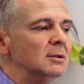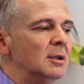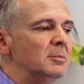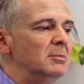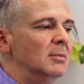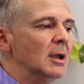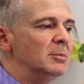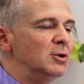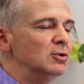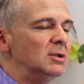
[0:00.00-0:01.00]
the
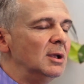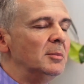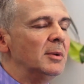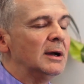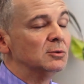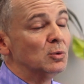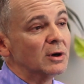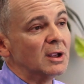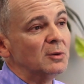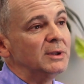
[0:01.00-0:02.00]
beauty about
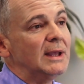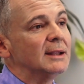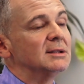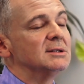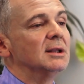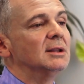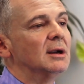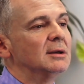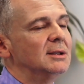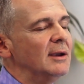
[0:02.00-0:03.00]
working with athletes that
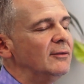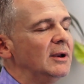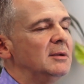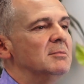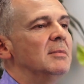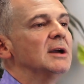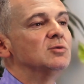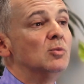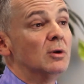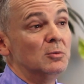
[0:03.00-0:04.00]
are definitely
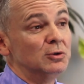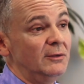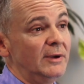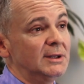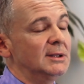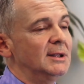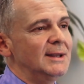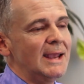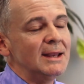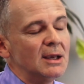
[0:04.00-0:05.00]
much more motivated than
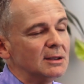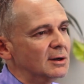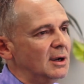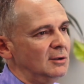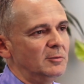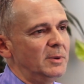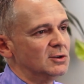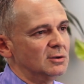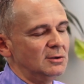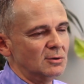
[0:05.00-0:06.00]
any other kind of
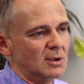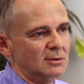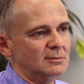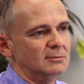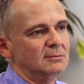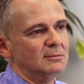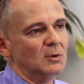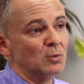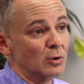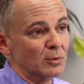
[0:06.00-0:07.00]
patient you can
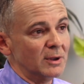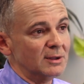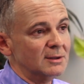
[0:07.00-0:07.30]
work with.